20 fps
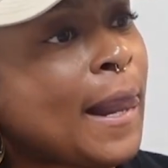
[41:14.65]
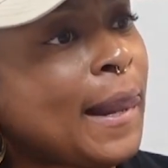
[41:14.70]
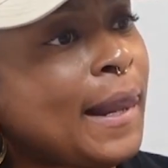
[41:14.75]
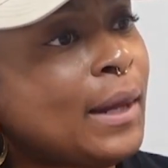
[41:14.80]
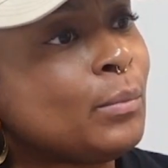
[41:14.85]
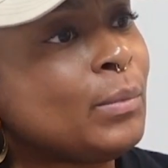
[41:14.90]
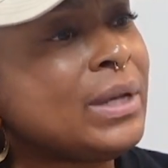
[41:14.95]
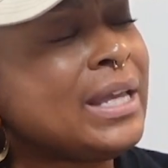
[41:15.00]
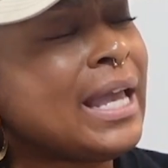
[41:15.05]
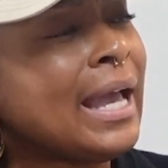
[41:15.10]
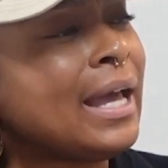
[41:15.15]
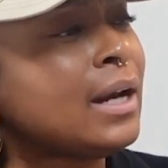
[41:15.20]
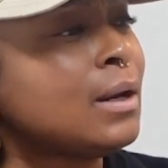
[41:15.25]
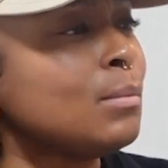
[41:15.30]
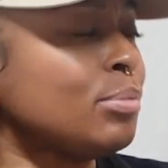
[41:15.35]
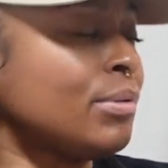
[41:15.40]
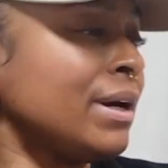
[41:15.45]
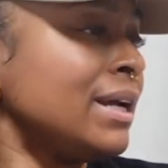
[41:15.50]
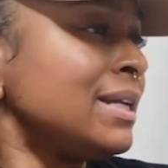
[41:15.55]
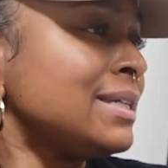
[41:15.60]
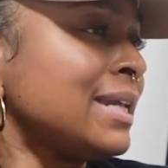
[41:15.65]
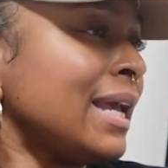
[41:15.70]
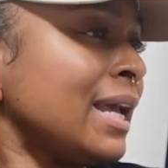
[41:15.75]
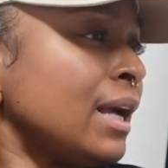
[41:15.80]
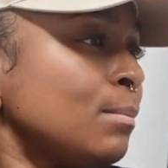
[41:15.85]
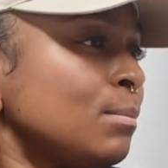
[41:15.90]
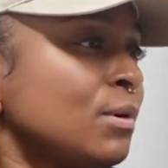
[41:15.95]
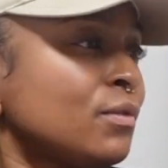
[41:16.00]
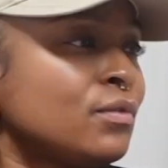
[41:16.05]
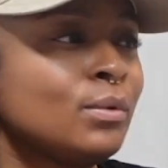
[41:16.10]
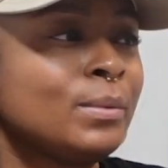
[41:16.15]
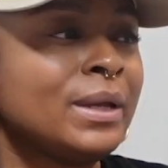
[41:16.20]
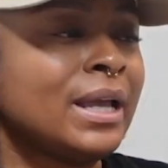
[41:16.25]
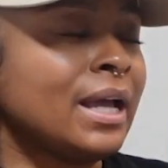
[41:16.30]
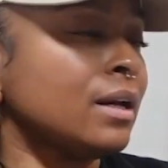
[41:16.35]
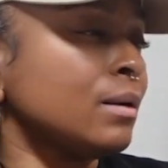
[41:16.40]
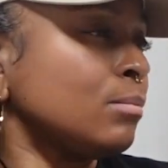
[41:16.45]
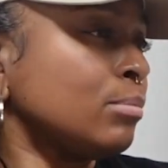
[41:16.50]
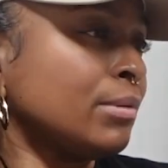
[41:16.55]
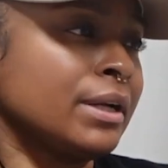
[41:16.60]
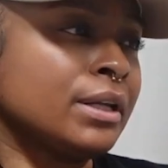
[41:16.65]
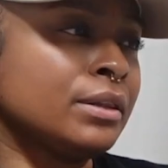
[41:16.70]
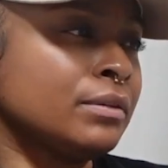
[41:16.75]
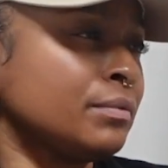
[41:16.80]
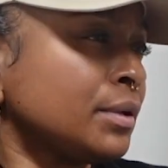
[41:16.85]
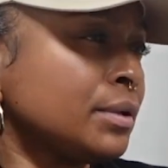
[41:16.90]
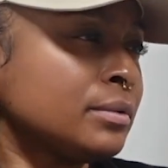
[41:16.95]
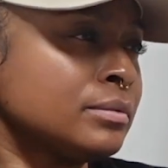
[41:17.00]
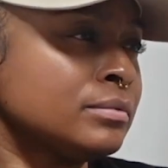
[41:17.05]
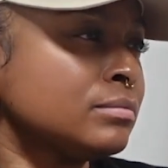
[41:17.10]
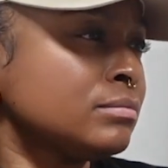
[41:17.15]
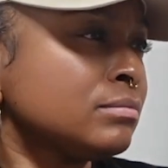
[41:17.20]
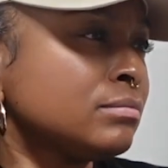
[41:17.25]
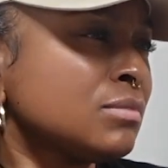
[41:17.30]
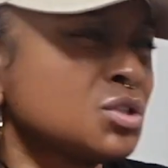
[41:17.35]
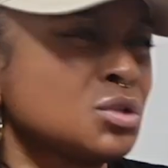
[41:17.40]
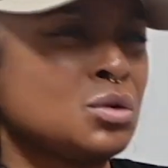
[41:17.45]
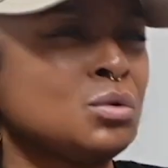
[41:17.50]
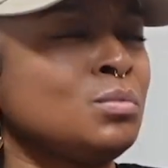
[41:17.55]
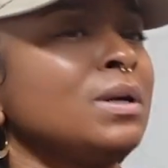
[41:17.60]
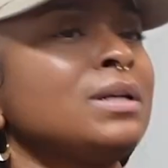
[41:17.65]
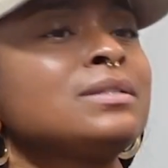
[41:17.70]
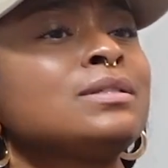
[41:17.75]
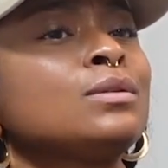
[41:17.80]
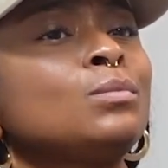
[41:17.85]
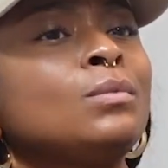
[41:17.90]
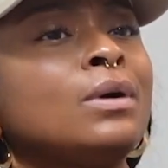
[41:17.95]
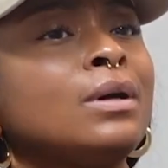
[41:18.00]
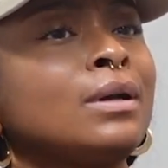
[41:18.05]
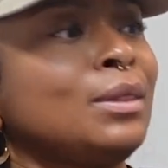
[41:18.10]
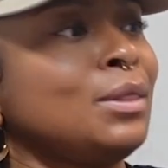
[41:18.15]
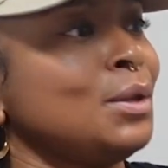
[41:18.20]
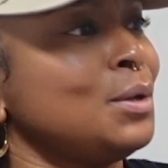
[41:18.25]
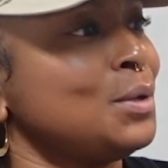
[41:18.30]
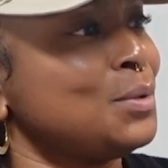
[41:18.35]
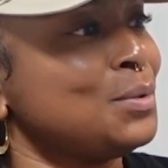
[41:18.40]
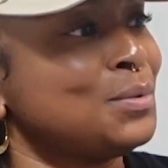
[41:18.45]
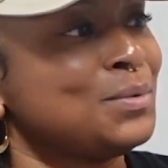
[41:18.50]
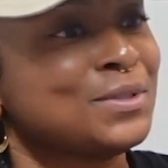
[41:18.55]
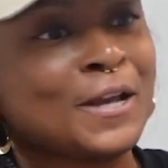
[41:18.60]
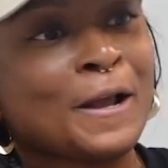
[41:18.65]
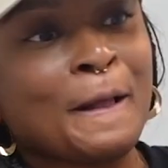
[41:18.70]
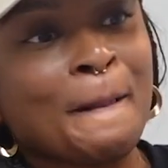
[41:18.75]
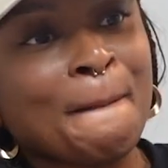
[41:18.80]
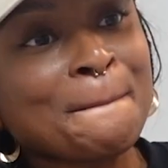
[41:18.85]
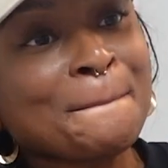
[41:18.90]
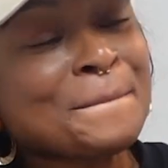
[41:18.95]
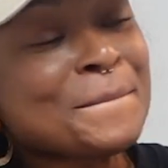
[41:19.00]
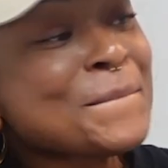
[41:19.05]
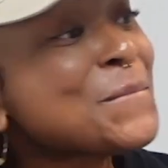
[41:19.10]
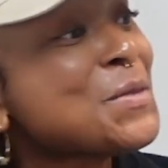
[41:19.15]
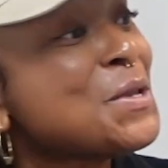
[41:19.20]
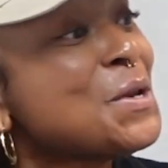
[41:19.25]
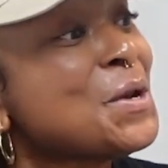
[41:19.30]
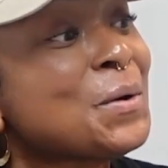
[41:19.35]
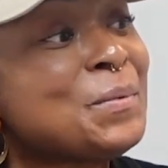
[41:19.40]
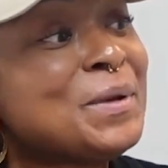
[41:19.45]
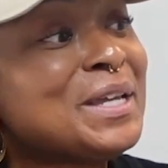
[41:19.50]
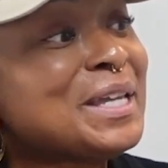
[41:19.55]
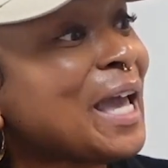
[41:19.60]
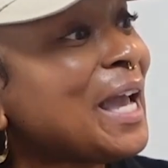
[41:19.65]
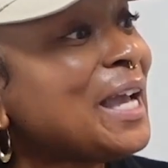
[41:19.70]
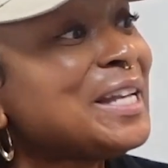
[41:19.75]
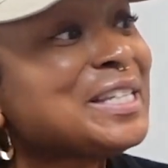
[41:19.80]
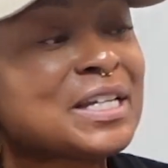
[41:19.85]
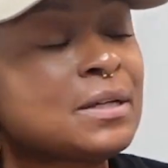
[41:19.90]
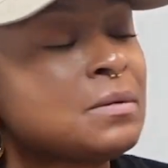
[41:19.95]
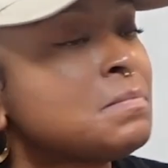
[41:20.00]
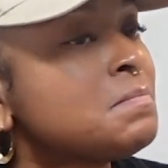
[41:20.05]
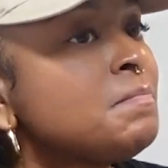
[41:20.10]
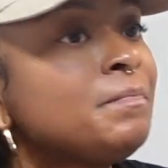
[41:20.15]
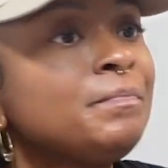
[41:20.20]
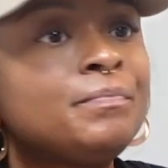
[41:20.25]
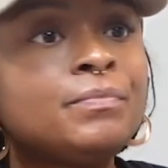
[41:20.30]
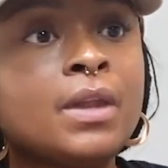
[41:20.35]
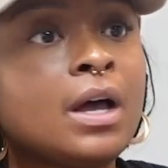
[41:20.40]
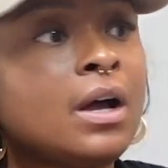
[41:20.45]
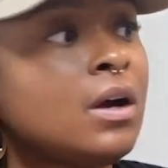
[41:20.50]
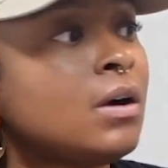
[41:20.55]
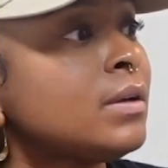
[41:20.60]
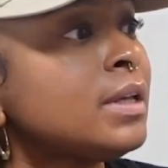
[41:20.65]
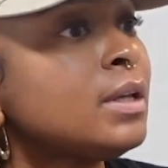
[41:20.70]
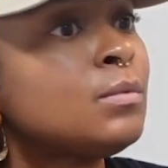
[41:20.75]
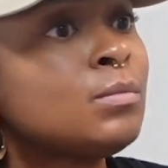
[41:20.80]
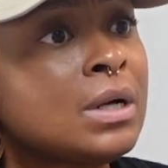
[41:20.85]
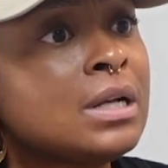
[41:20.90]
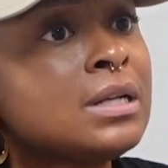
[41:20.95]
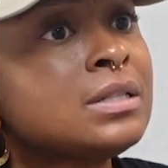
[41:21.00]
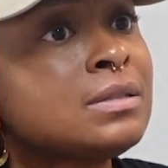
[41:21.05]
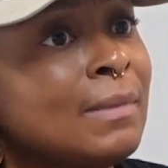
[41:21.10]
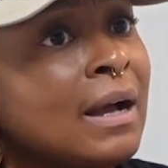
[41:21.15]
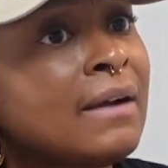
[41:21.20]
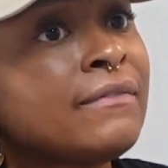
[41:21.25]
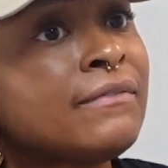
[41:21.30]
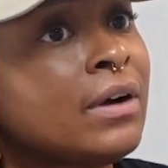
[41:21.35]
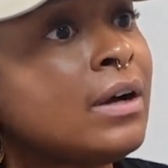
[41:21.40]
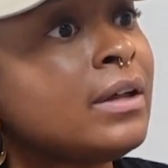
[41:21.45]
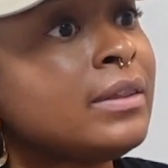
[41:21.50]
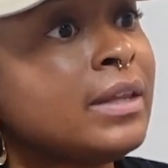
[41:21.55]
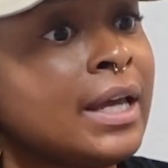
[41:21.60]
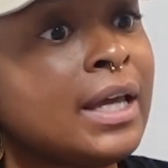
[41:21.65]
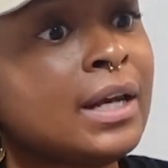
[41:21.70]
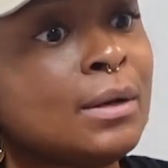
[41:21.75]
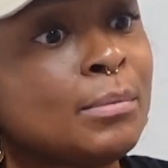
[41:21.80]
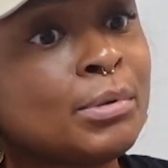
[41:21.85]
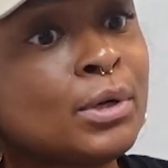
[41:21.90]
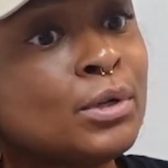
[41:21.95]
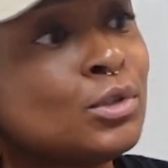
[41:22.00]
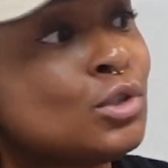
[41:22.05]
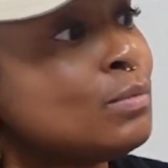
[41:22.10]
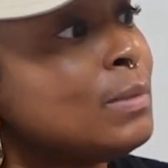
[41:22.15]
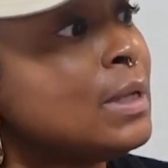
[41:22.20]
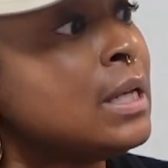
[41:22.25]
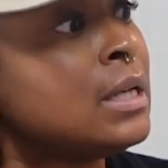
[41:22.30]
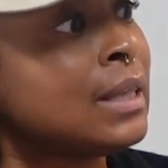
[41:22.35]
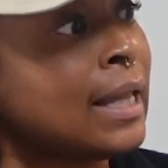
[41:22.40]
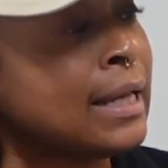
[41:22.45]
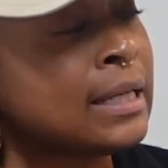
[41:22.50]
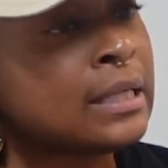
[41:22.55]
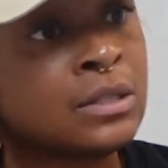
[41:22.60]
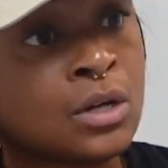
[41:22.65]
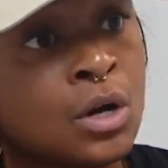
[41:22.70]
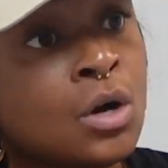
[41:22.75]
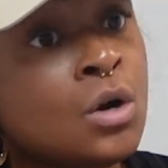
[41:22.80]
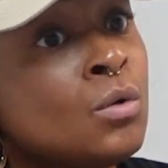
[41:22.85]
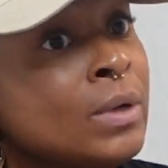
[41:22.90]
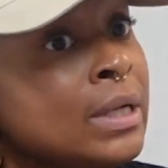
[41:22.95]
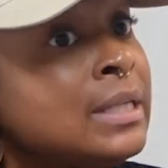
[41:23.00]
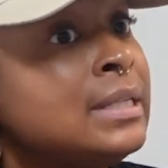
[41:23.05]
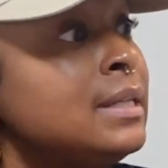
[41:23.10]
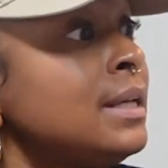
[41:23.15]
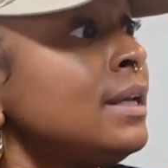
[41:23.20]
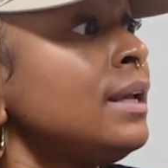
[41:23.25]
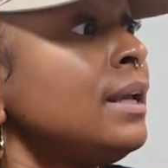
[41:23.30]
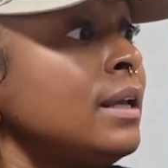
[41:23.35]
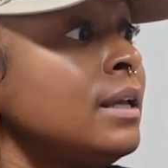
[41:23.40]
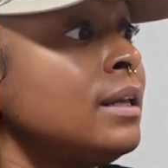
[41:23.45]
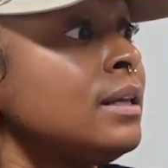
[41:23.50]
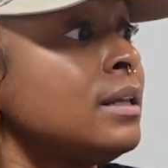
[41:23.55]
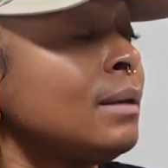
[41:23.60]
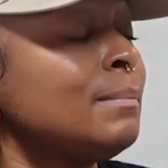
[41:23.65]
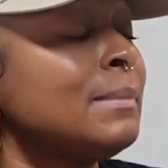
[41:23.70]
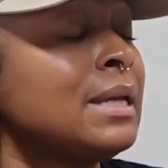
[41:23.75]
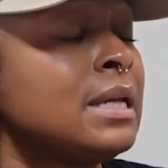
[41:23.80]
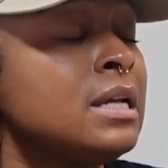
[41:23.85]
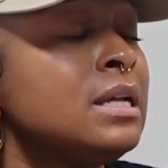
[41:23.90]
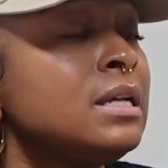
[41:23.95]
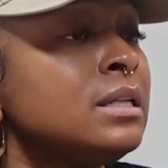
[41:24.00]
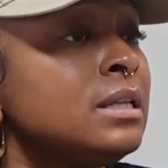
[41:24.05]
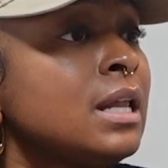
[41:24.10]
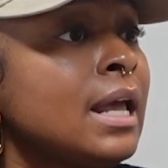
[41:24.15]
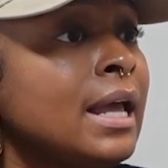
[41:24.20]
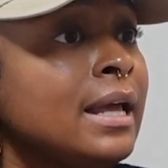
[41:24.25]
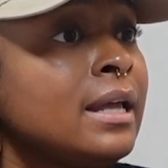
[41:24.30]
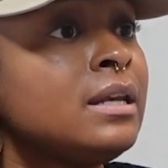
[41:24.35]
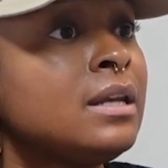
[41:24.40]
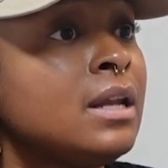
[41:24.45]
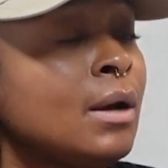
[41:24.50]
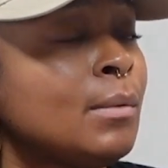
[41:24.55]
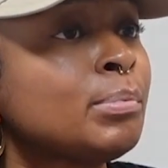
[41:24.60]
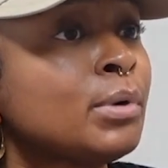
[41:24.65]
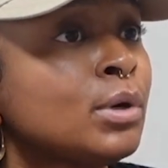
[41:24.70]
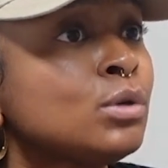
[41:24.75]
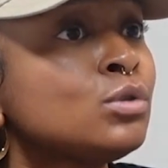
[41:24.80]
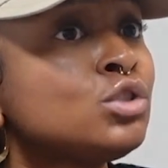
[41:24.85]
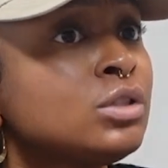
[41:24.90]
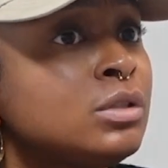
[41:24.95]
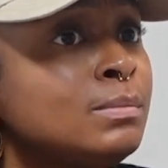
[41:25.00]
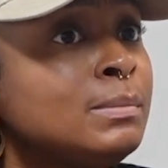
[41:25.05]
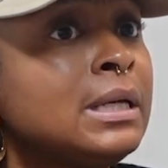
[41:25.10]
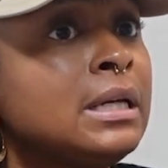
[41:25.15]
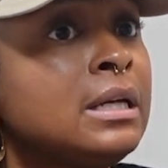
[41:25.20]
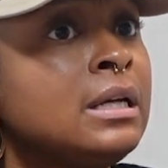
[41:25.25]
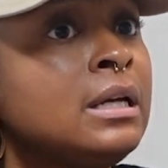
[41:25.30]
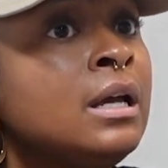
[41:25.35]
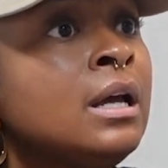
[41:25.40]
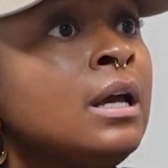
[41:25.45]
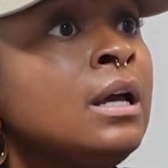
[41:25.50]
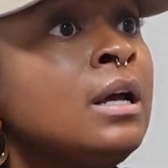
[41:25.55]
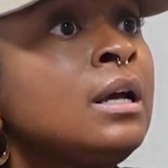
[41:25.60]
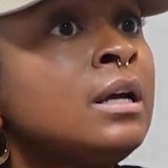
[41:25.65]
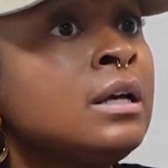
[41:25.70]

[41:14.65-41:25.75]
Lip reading: And we had a breakdown before we had a breakthrough. So it wasn't one of those, we came to, no, it was, my father had approached me, like, no, it did. I mean, he had approached me.